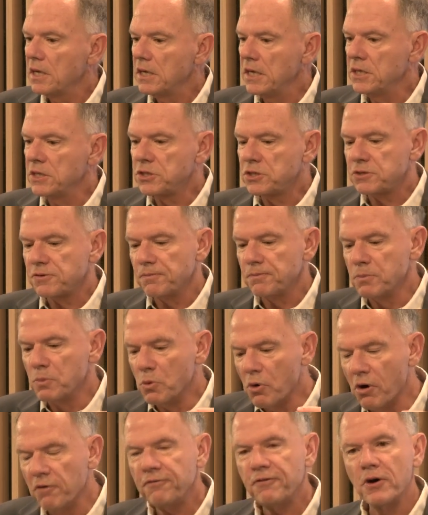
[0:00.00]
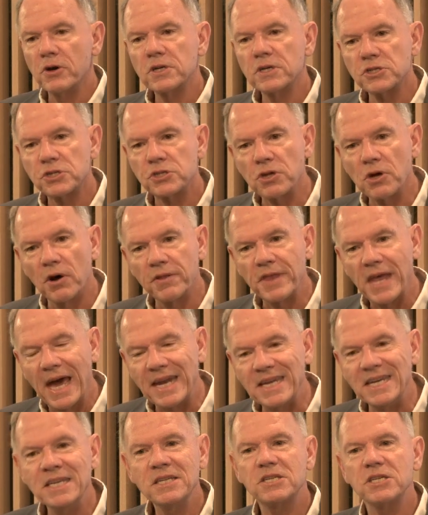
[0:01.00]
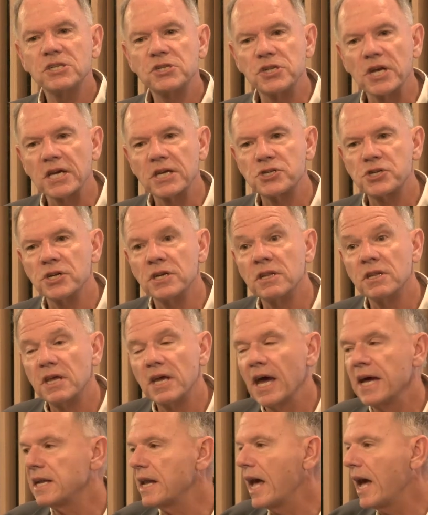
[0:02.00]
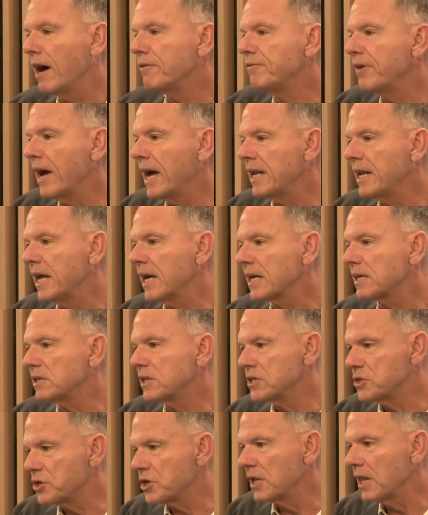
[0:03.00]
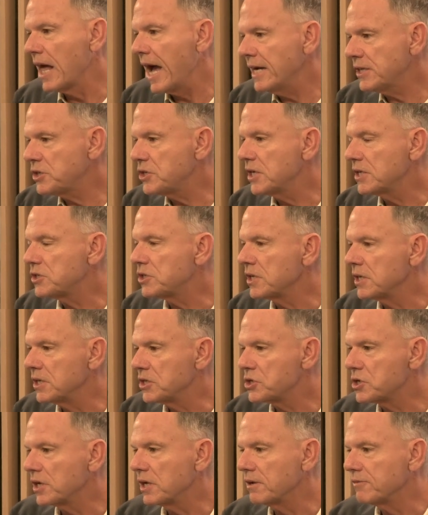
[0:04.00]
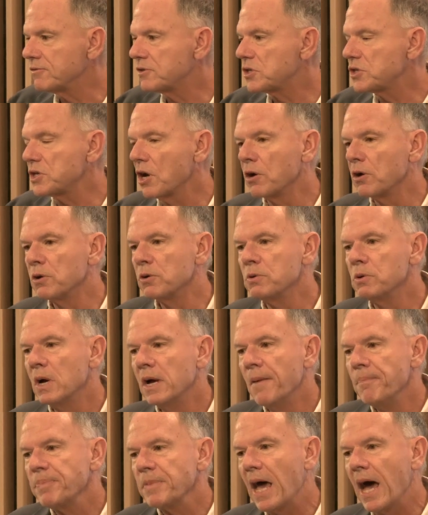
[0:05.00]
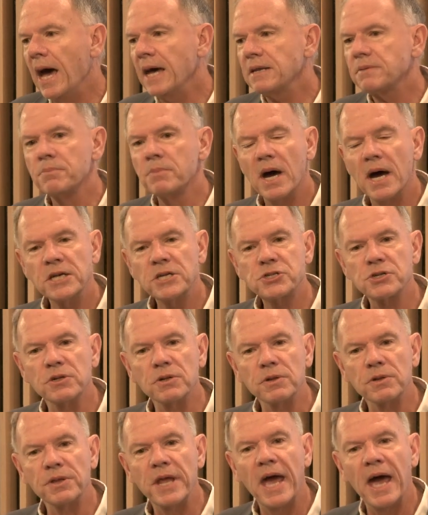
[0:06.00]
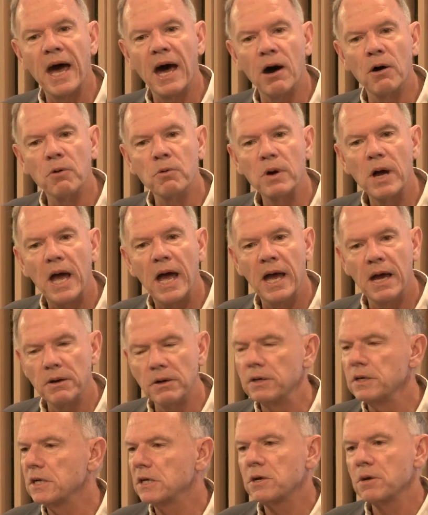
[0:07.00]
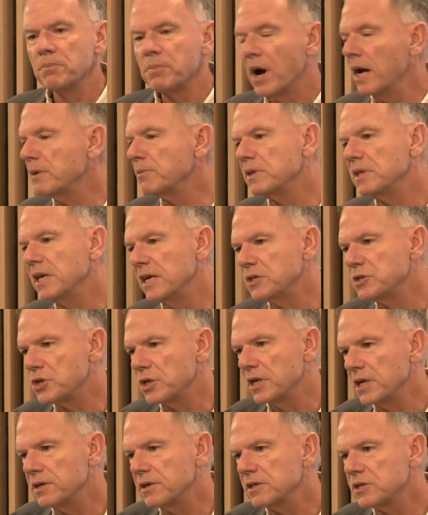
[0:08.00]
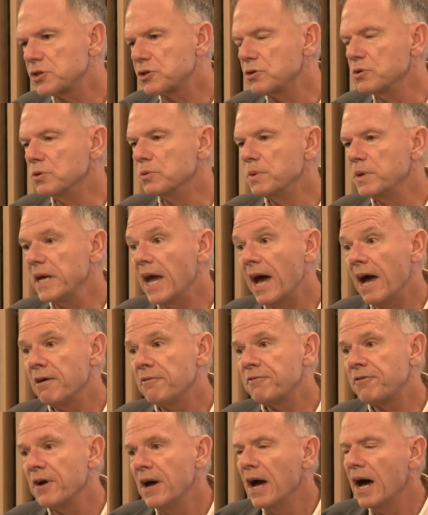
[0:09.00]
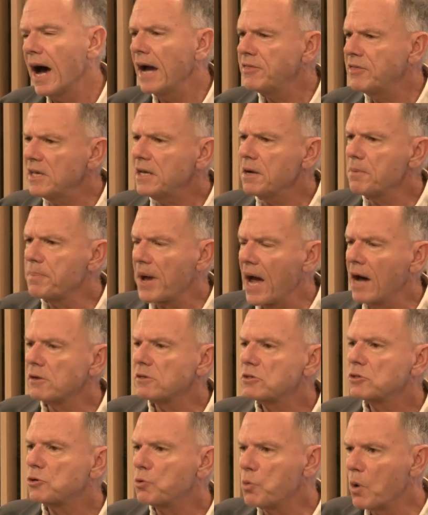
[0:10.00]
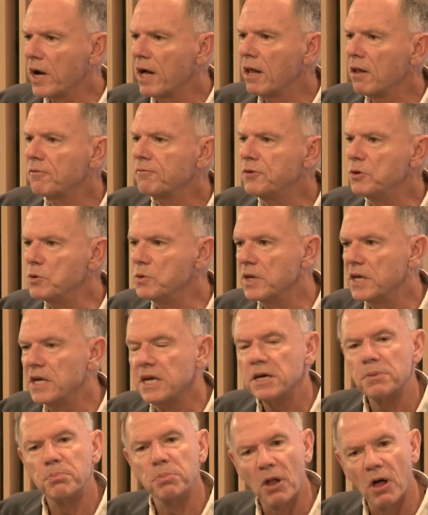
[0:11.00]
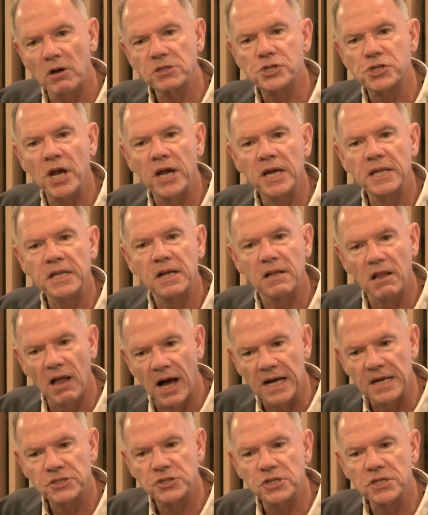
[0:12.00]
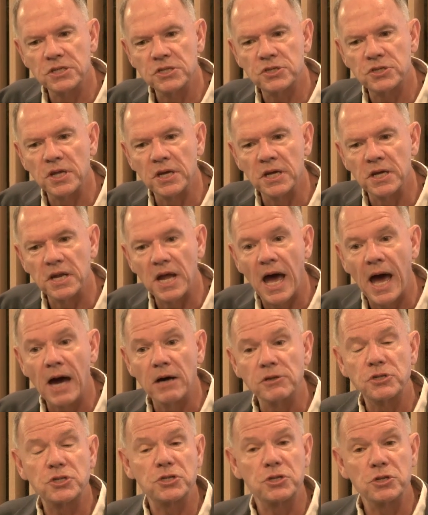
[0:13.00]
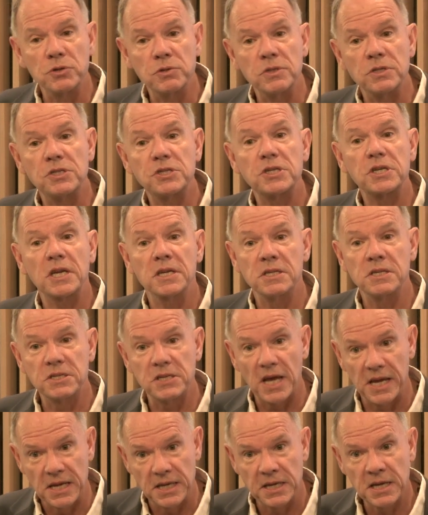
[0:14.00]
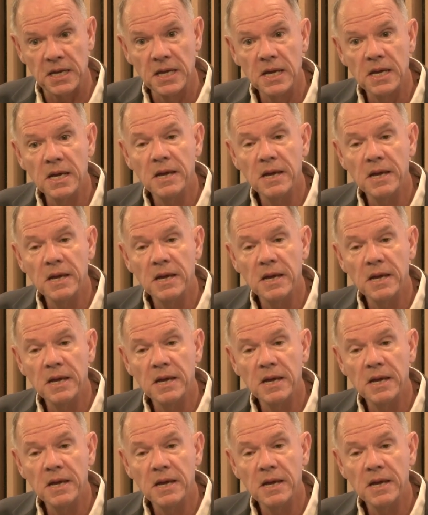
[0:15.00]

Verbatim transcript: is more focused on that intersection than our VanEck Digital Assets Initiative. So at Marshall now, combined with the engineering school, we have, I think, about 12 unique blockchain classes that our students can take.